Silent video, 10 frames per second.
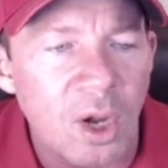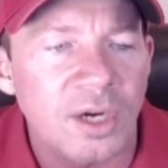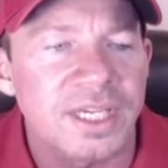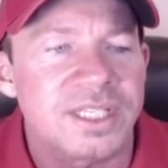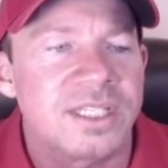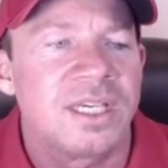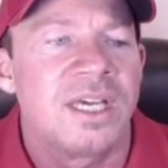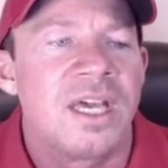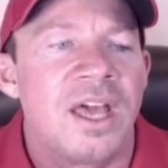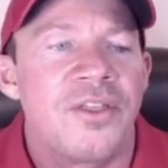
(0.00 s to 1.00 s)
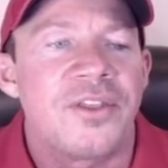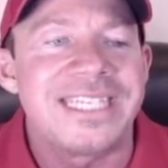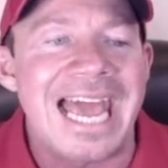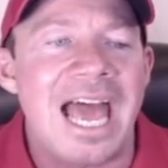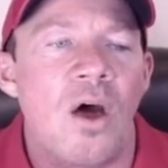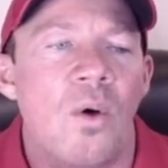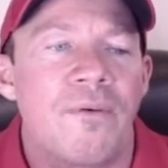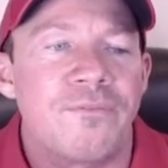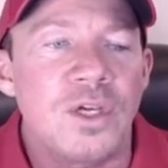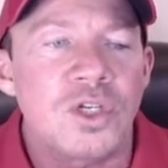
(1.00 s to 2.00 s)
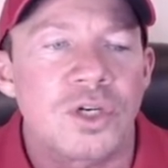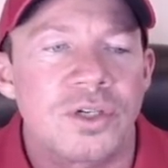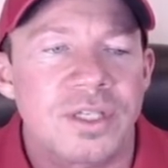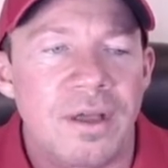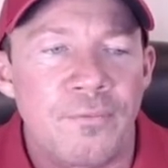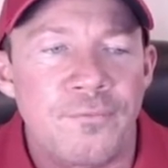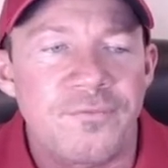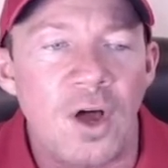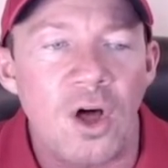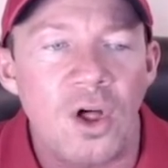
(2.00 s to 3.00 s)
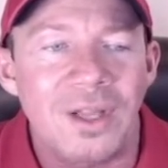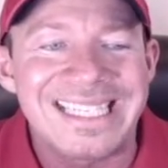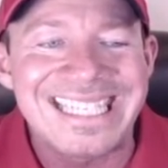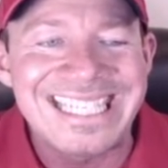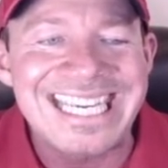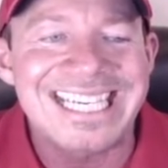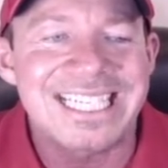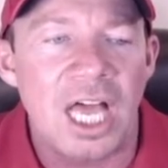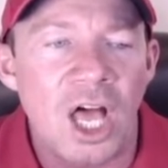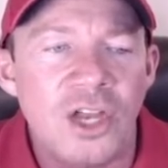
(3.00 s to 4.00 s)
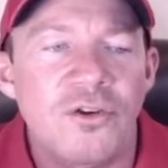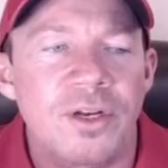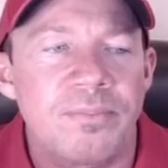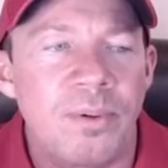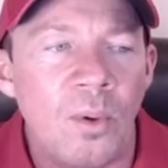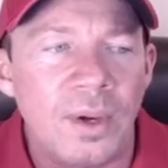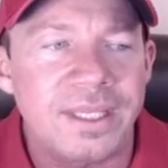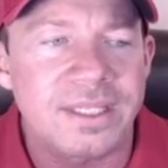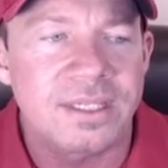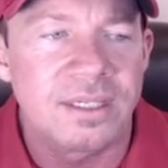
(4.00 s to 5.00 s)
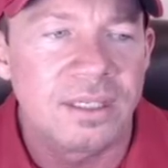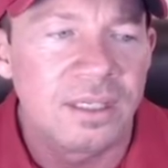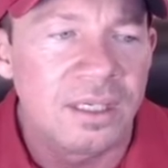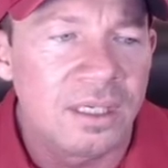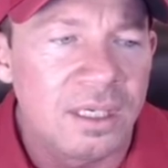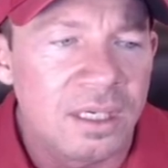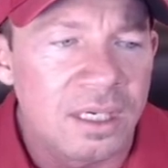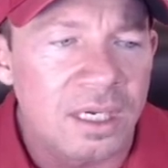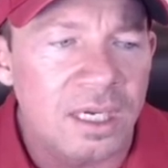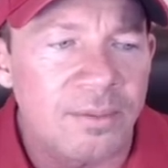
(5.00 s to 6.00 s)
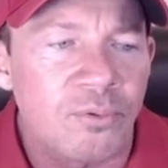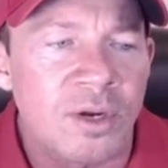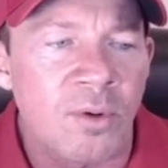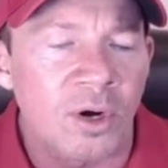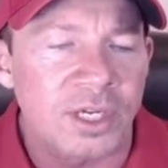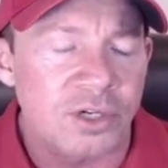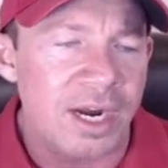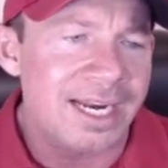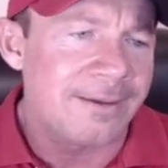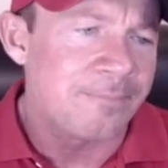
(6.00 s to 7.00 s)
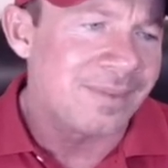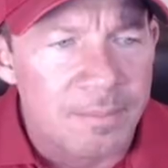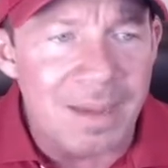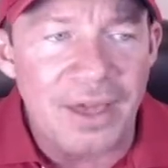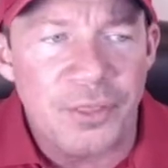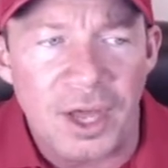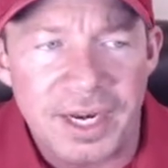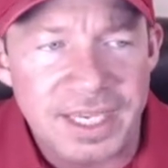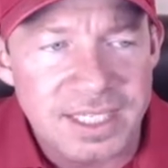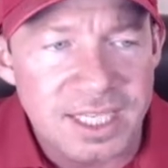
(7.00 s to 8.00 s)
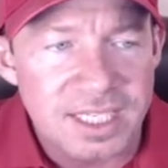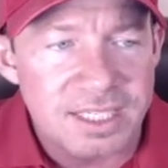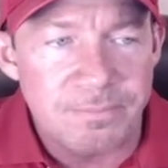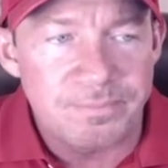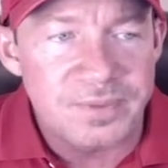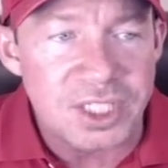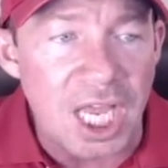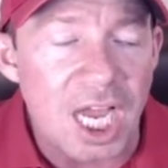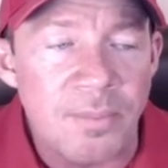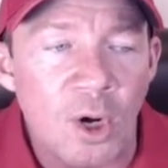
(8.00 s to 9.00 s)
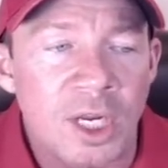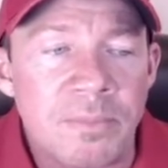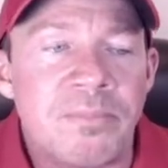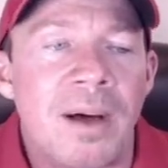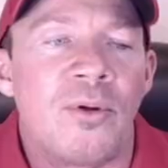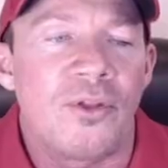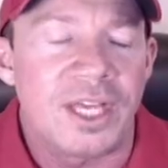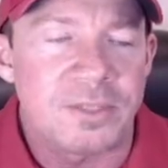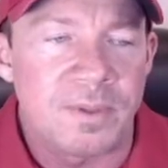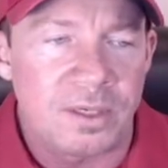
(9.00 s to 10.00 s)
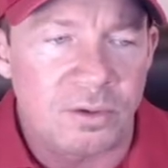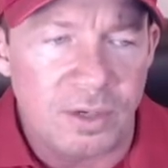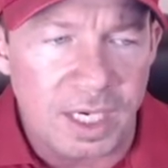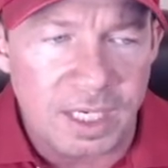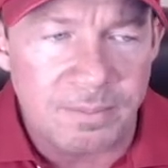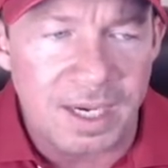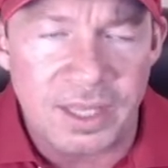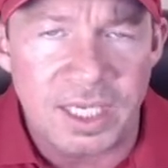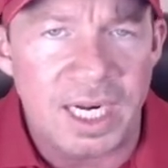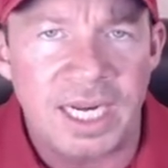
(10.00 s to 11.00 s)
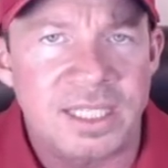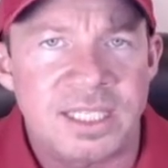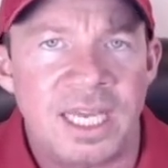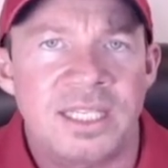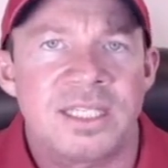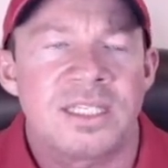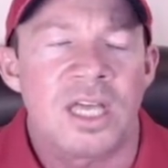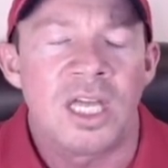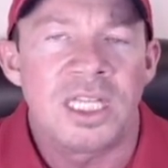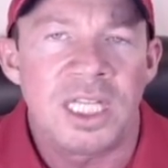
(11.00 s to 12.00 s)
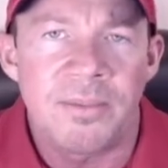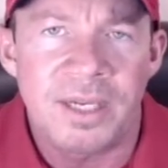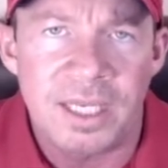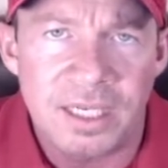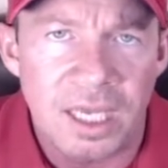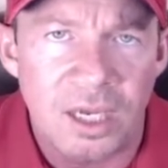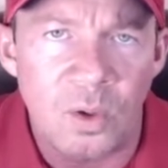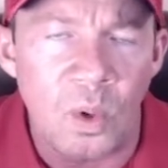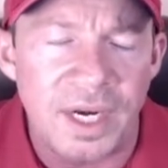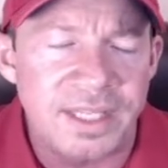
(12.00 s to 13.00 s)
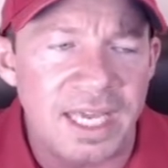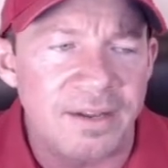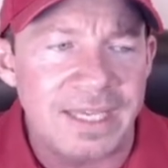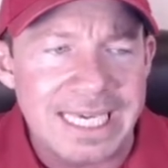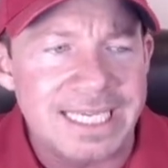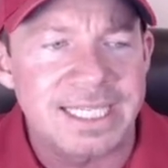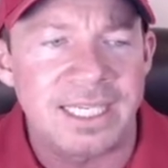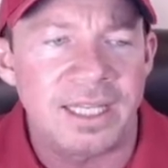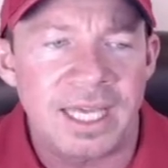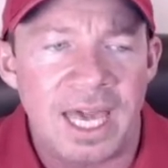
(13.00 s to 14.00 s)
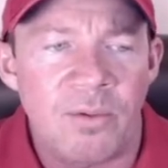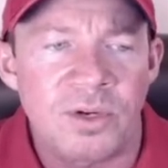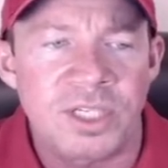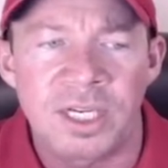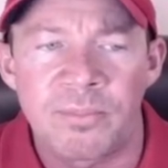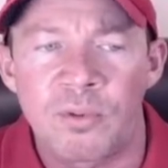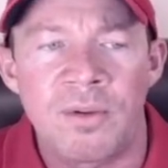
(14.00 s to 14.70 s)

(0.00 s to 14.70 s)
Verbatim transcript: markets. The Dow futures fall six hundred points on pre-market trading. My thought is this stock market bubble that's been created by the United States' unlimited quantitative easing, like, hey, we're just going to